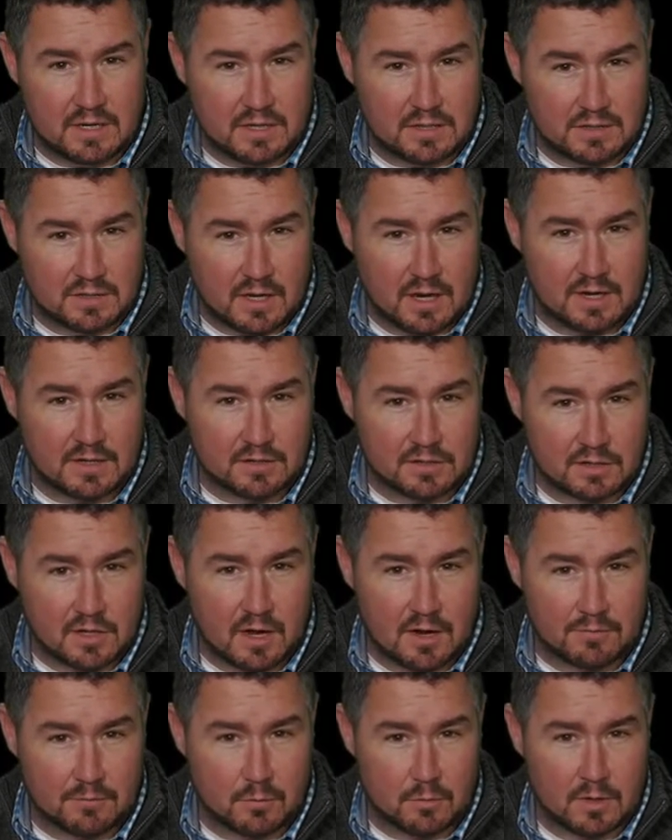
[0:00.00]
design
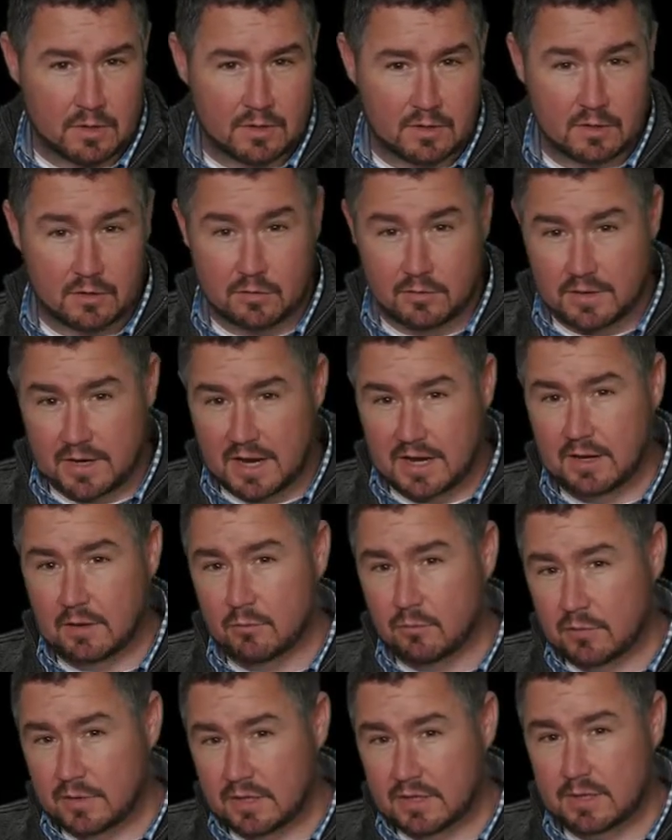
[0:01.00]
software to create
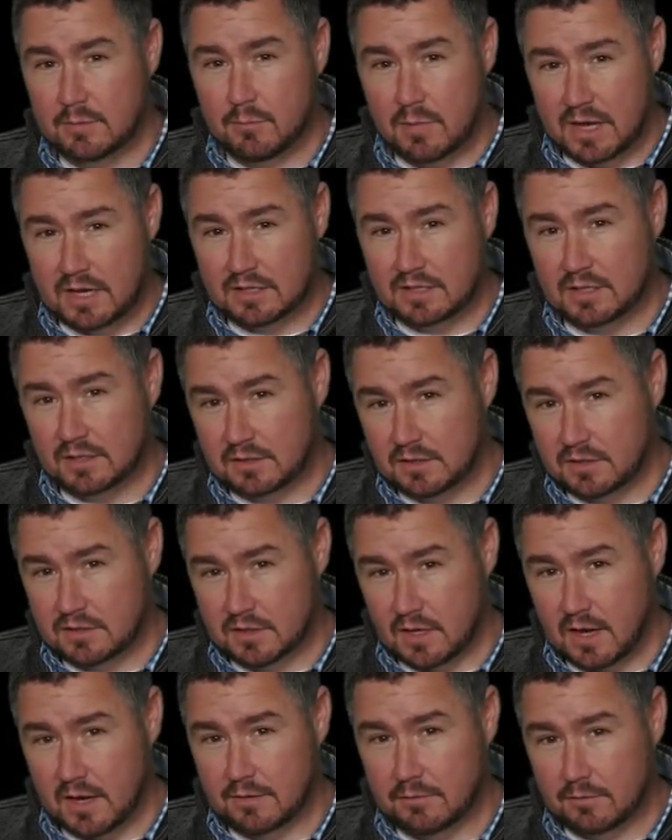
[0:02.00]
a really basic
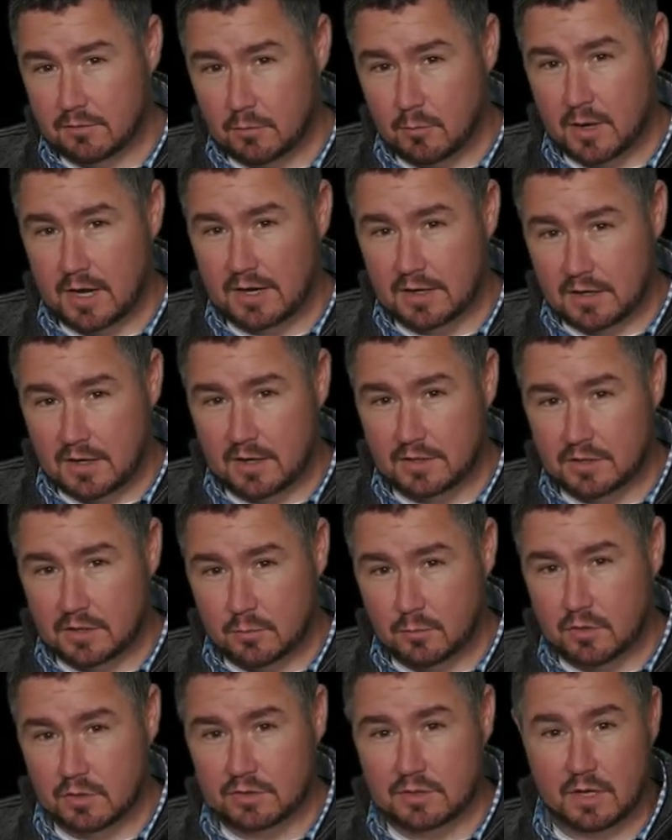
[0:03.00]
design for my
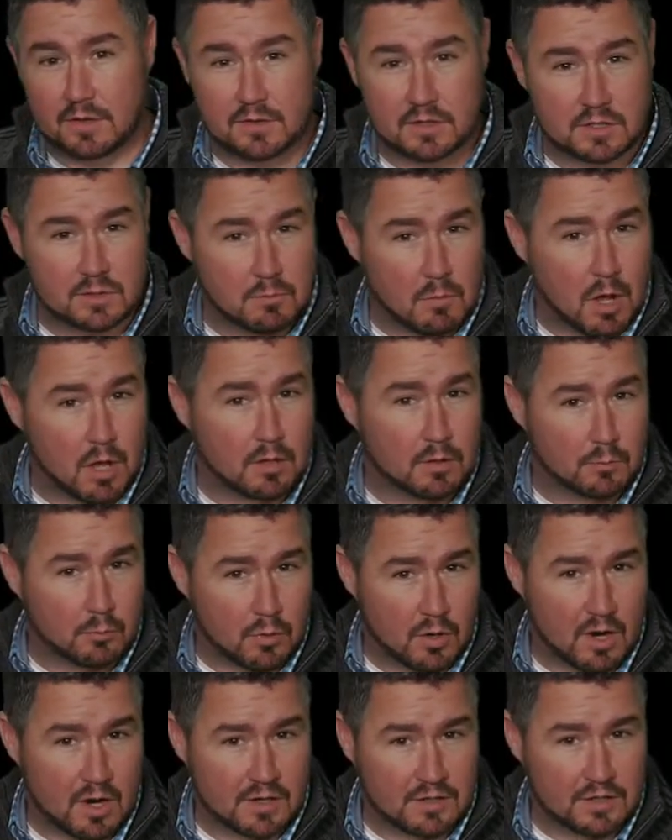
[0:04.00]
customers on the smaller
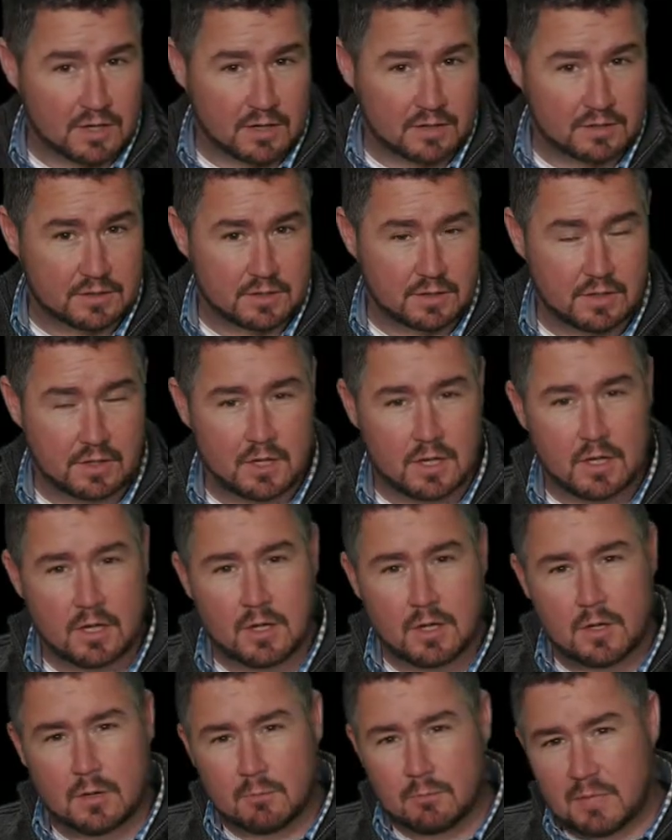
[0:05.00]
projects.
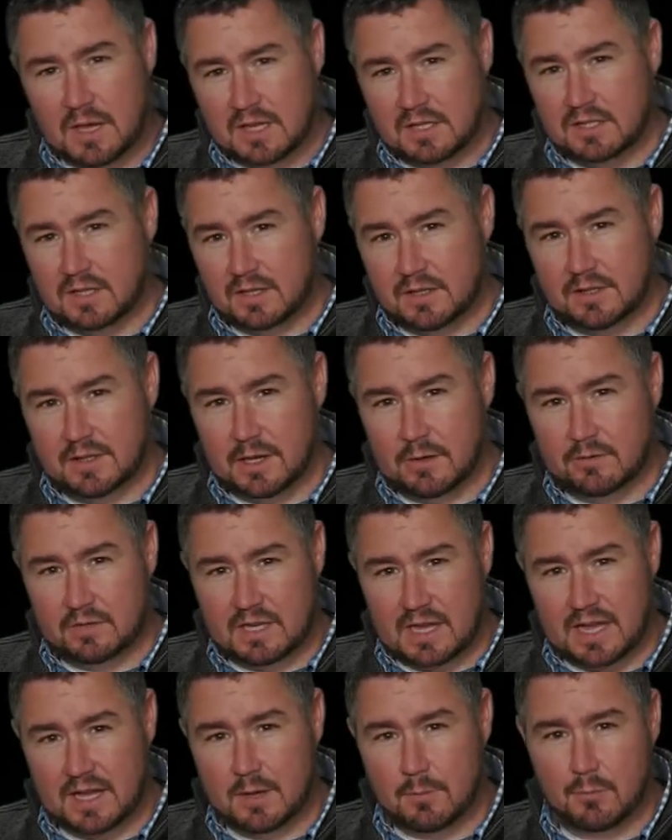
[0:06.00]
Basically, I would
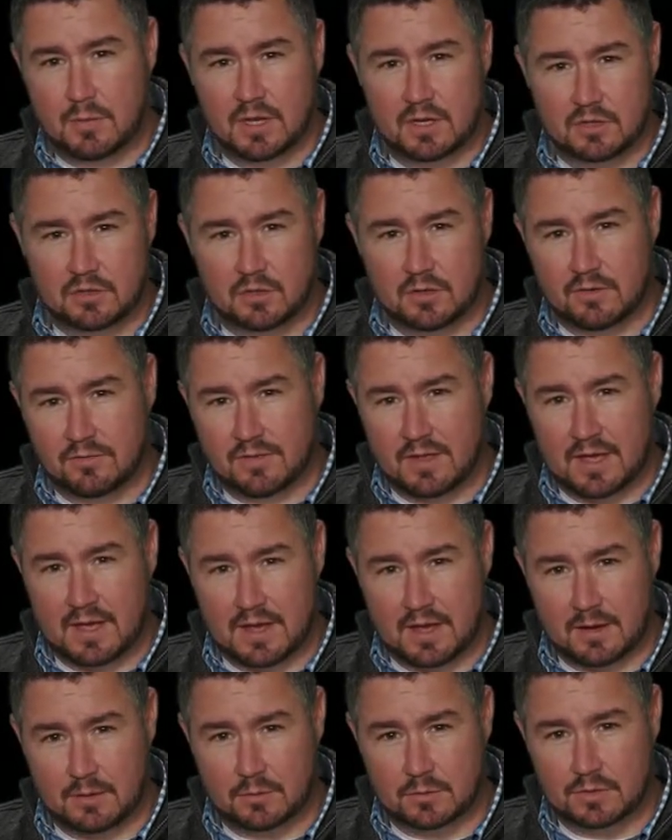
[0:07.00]
take a picture of the
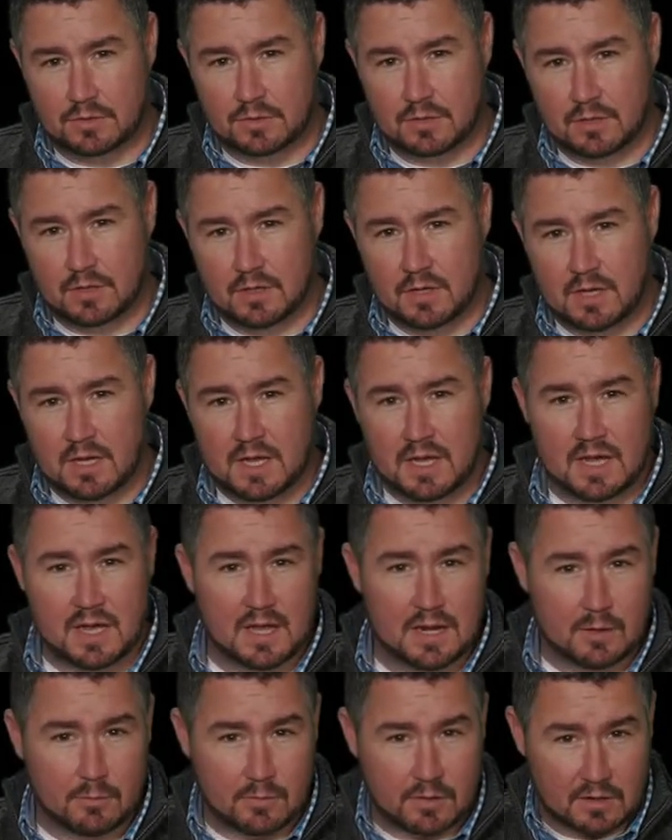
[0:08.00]
house
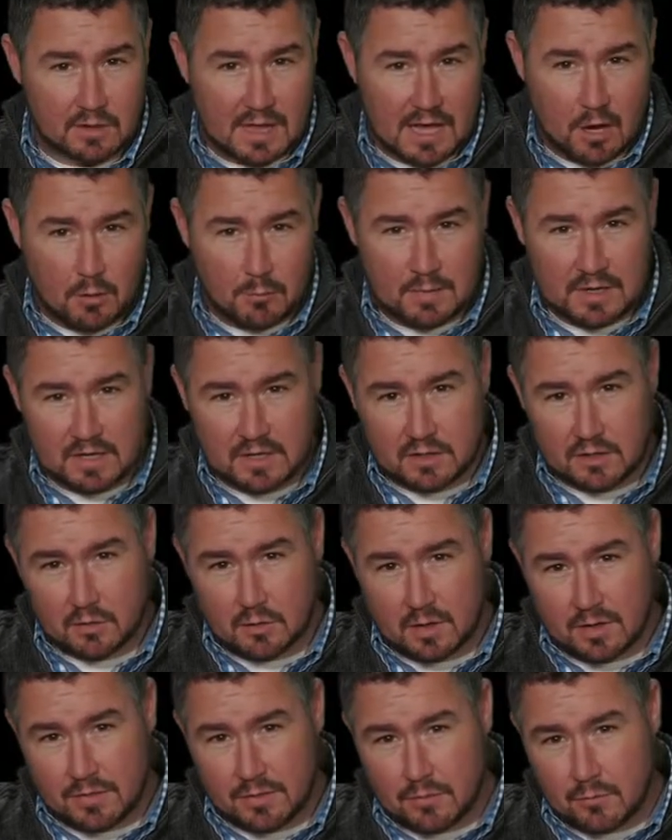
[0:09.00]
and it would allow me to do
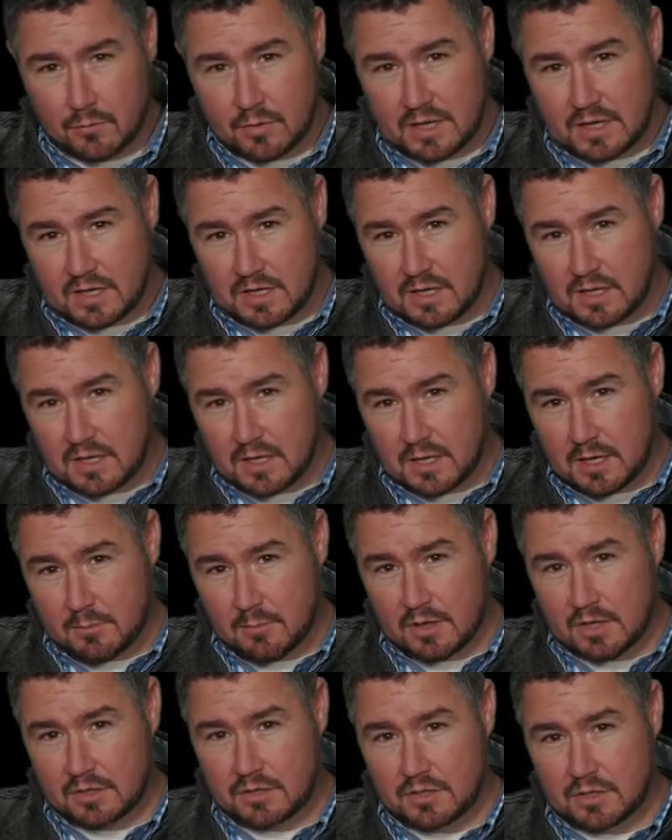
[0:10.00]
a 3D
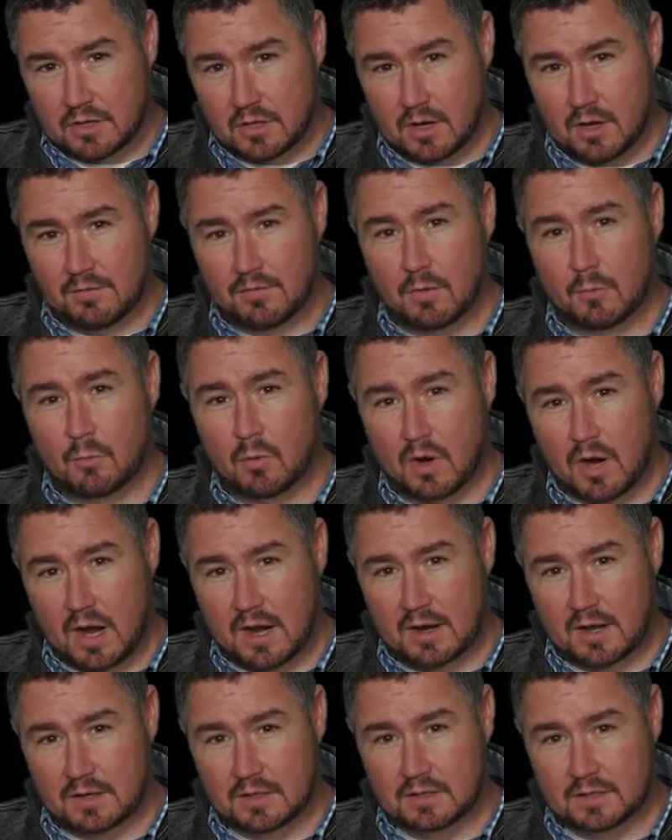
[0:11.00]
image of the
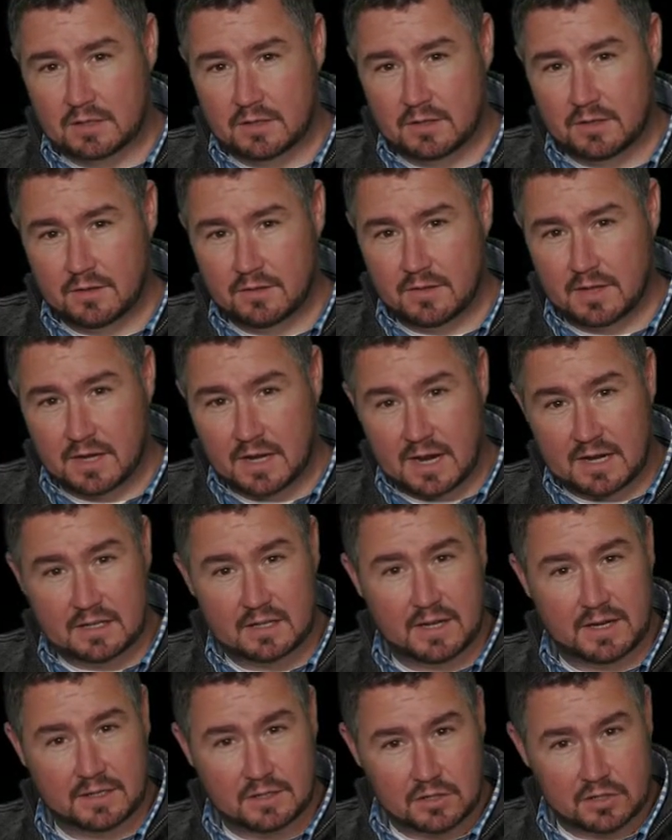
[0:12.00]
products that I'd
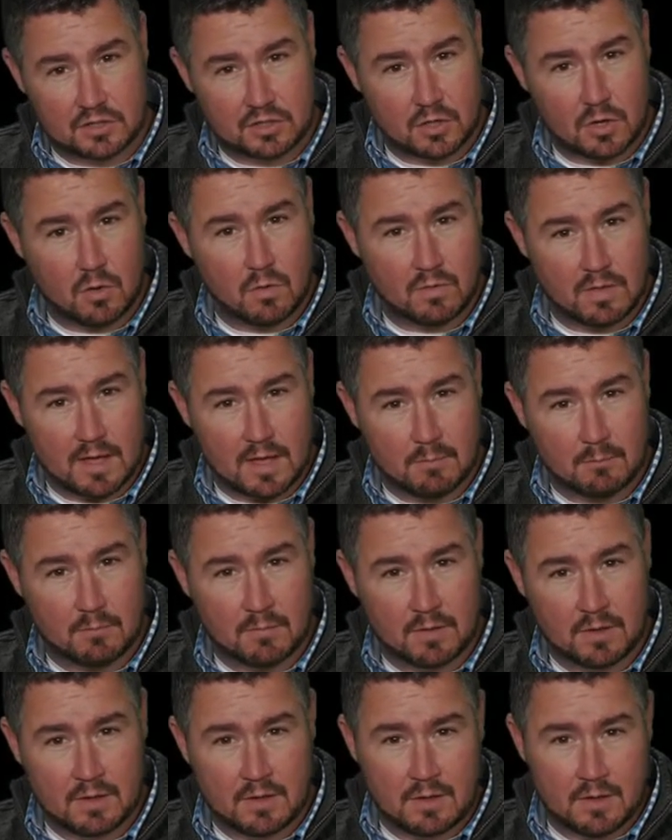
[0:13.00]
like to show them
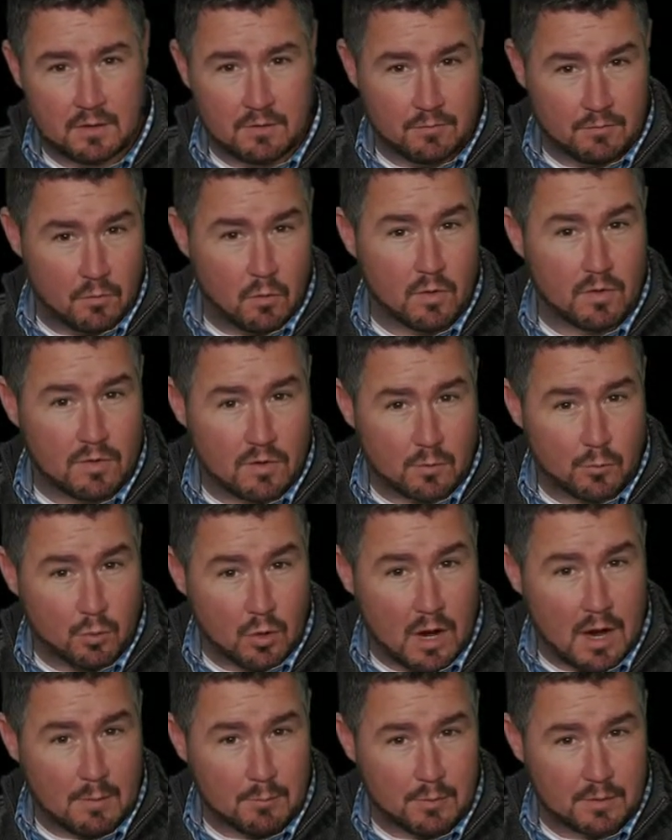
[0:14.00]
for their
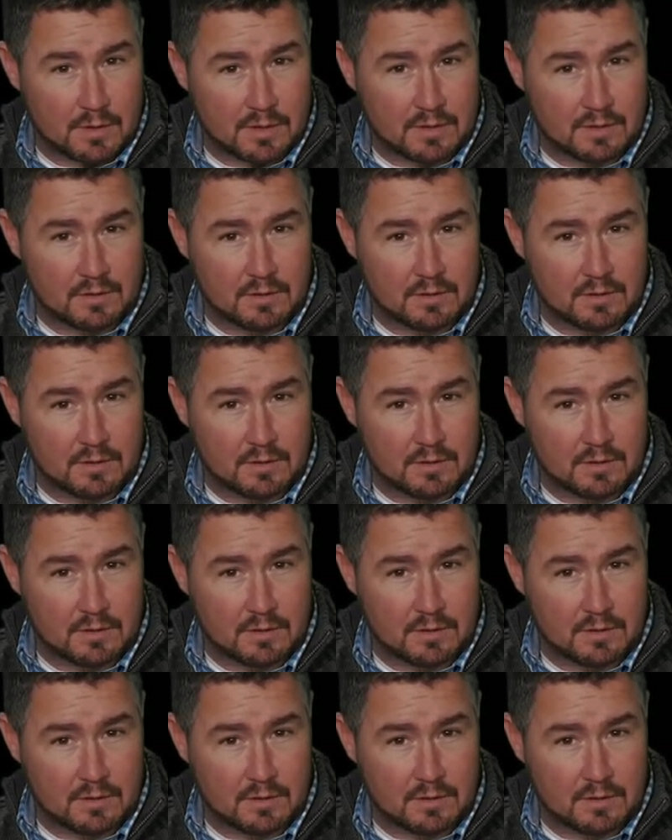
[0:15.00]
property.